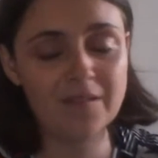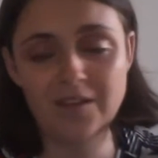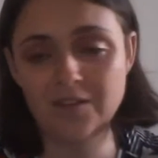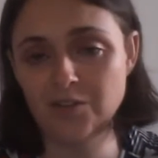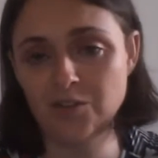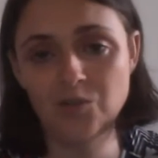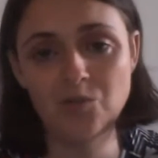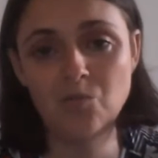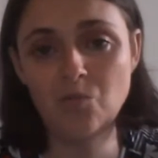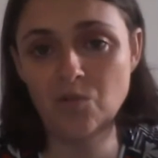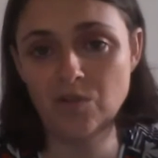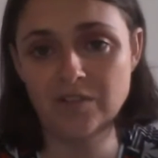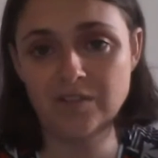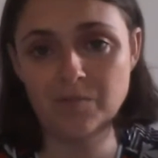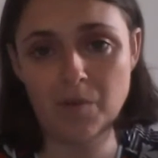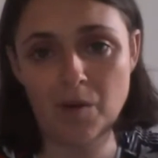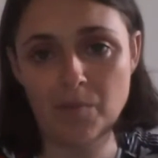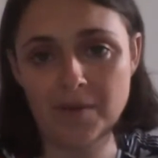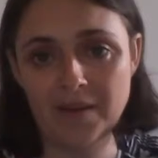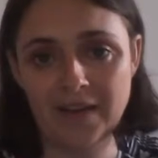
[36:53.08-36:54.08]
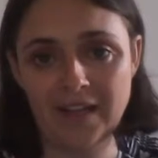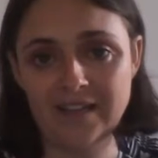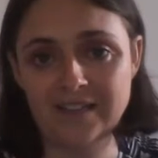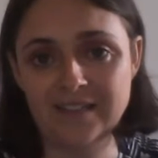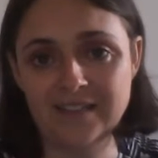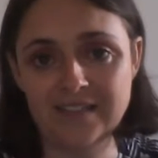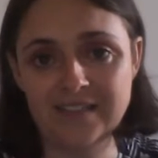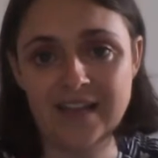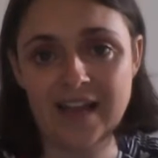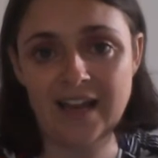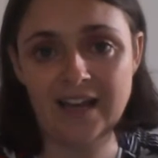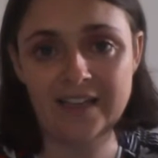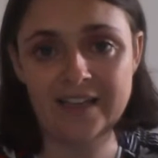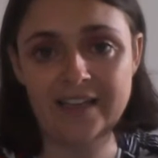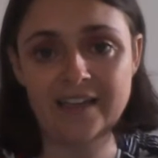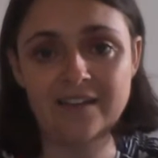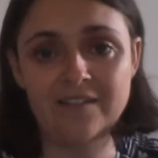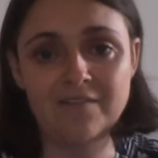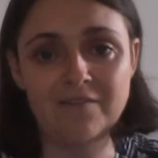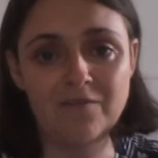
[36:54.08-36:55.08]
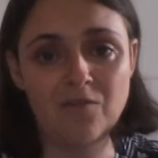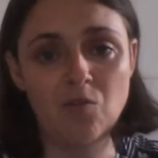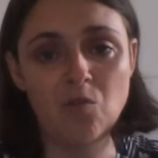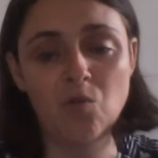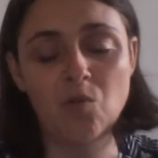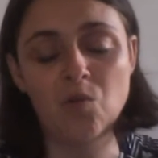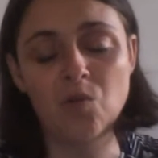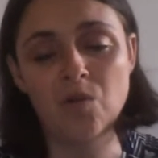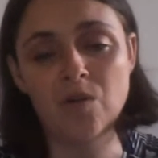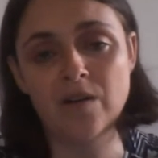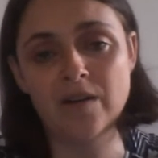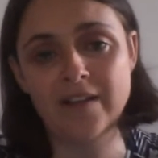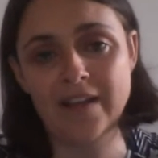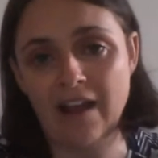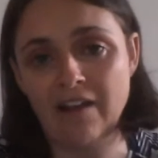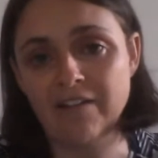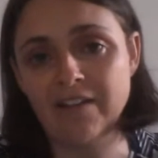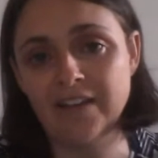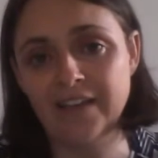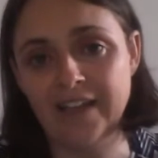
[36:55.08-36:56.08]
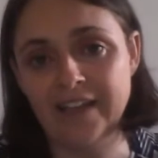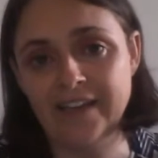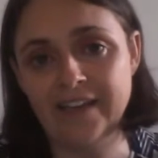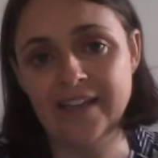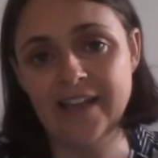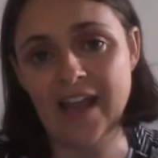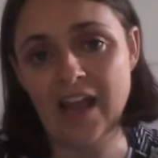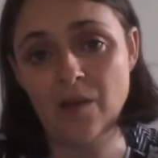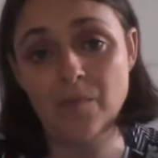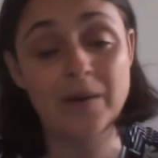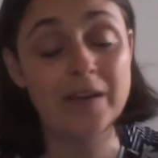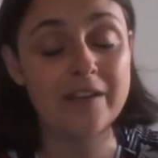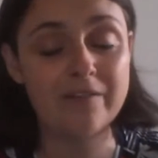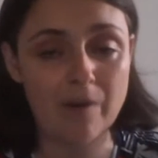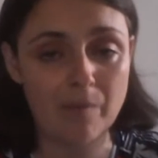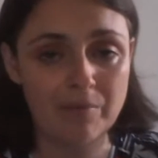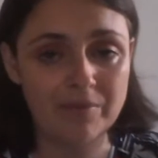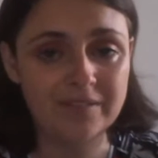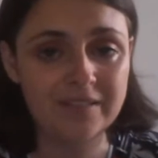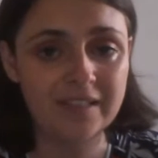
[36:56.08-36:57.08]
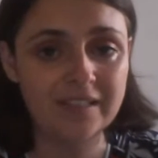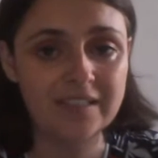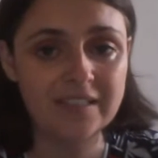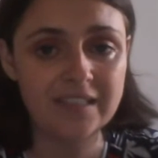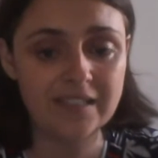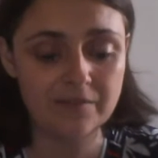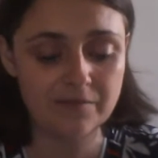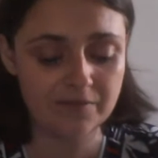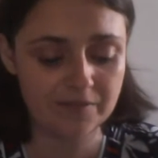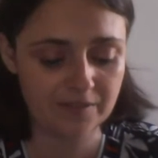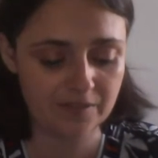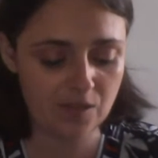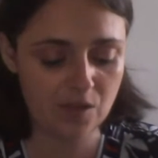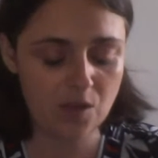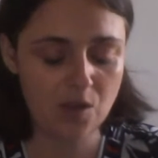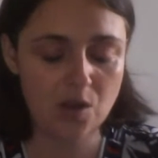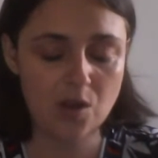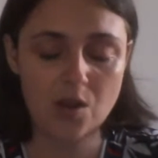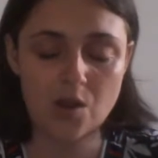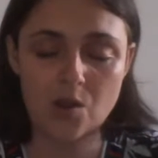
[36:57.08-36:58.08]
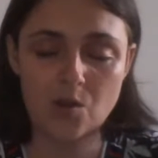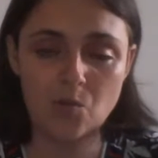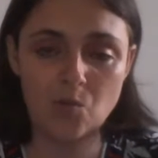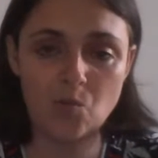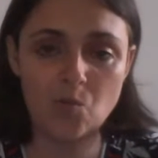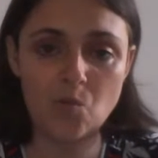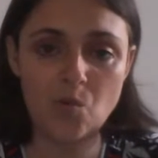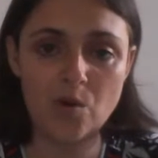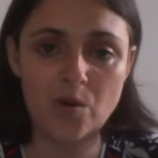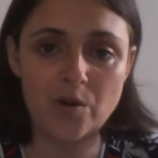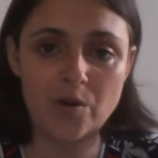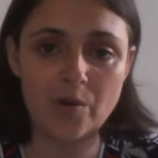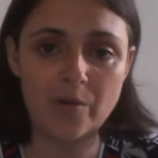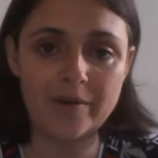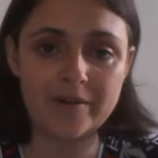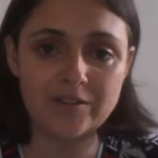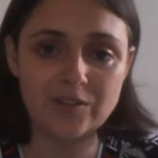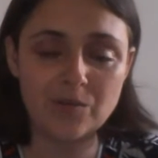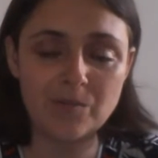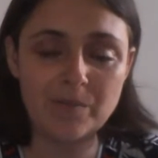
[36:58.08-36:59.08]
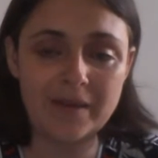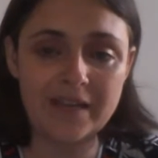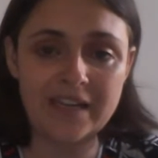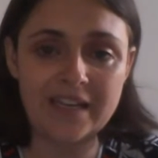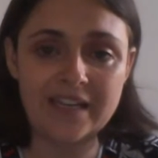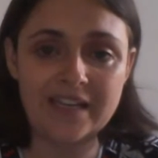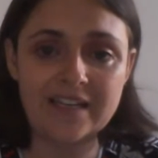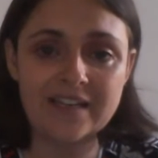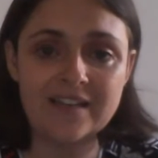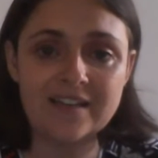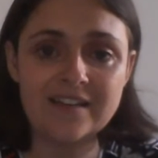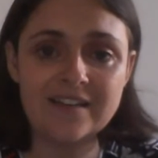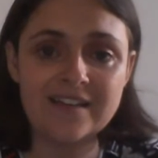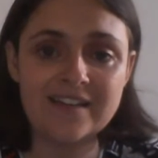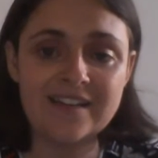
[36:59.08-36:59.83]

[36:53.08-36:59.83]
towards a population tally for calculating how many representatives were going to be